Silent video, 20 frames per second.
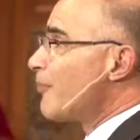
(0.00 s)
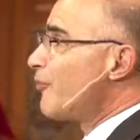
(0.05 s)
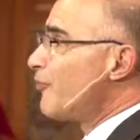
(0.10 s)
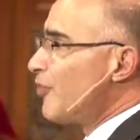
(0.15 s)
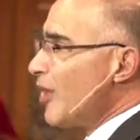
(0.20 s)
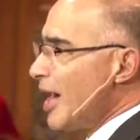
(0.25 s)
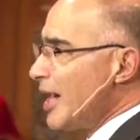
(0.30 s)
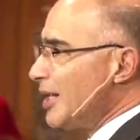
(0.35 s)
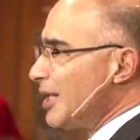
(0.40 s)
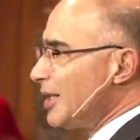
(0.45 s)

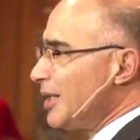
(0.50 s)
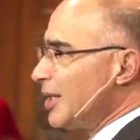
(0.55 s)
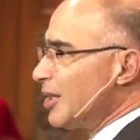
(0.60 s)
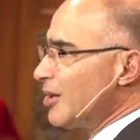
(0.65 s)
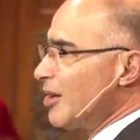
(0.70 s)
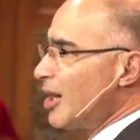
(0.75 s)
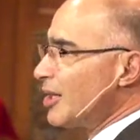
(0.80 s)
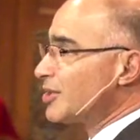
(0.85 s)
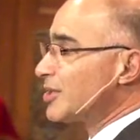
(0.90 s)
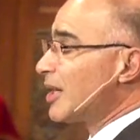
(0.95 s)
fighting in
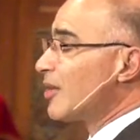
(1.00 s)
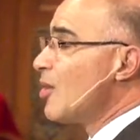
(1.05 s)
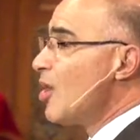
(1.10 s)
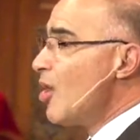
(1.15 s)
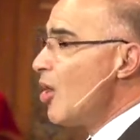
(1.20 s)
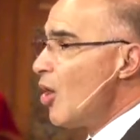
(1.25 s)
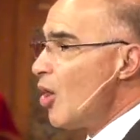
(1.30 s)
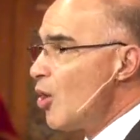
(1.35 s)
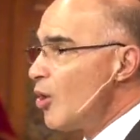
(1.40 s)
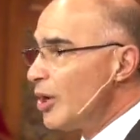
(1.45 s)
Artsakh.
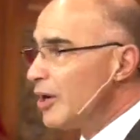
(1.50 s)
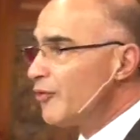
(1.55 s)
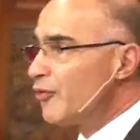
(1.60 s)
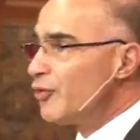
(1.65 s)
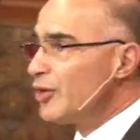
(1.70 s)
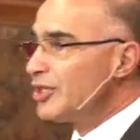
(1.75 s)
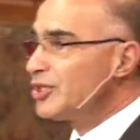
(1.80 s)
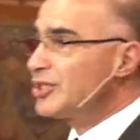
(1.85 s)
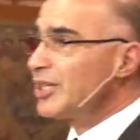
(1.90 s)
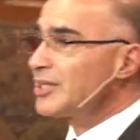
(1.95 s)
Oh, if
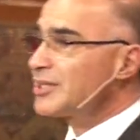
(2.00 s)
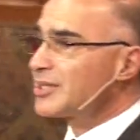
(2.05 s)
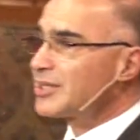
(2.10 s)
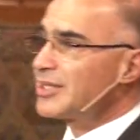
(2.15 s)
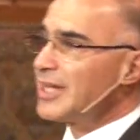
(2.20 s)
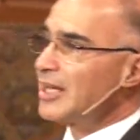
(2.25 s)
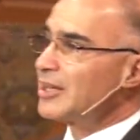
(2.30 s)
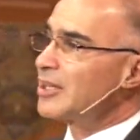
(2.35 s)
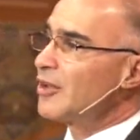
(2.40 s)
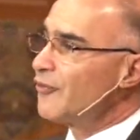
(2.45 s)
we just
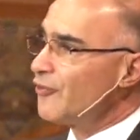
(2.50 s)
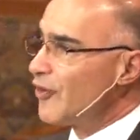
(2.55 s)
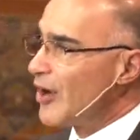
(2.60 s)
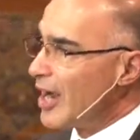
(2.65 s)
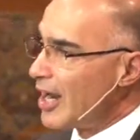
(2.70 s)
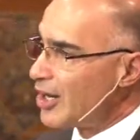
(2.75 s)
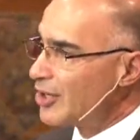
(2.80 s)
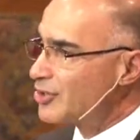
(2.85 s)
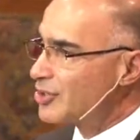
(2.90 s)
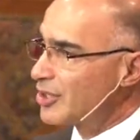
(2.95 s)
get the
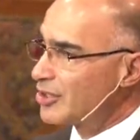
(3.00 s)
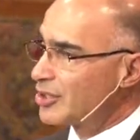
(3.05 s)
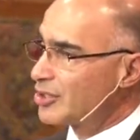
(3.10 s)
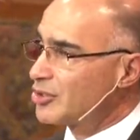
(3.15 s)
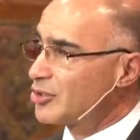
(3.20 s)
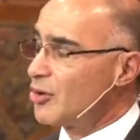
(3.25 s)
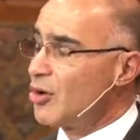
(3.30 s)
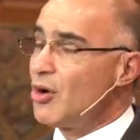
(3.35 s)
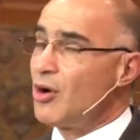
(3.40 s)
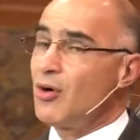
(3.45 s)
fires under
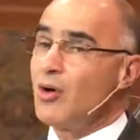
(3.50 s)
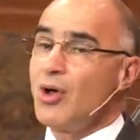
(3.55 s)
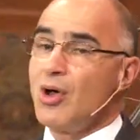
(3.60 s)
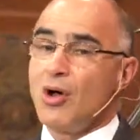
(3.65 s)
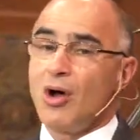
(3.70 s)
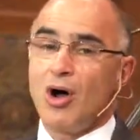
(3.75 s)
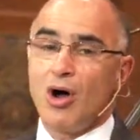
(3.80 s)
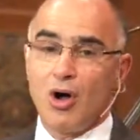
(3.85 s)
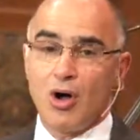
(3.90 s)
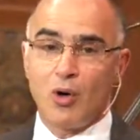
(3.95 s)
control.
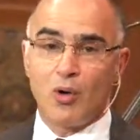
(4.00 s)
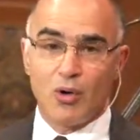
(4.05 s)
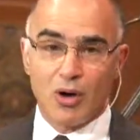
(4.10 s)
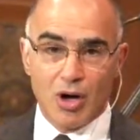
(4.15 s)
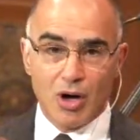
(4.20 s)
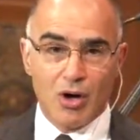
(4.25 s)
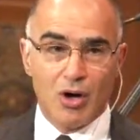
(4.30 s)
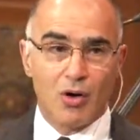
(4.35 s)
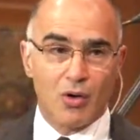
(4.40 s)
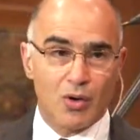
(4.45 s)

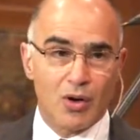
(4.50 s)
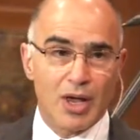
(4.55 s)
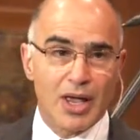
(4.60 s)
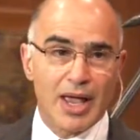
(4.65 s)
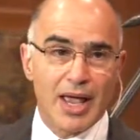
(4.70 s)
Oh.